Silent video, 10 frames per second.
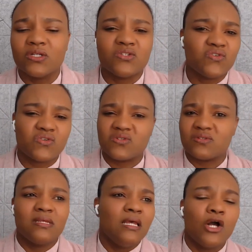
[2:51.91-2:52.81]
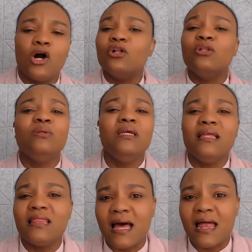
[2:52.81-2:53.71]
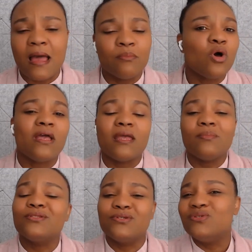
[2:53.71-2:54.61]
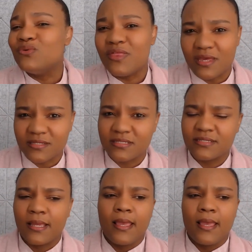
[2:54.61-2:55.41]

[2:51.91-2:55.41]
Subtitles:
It's just concluding that I'm not able to do this.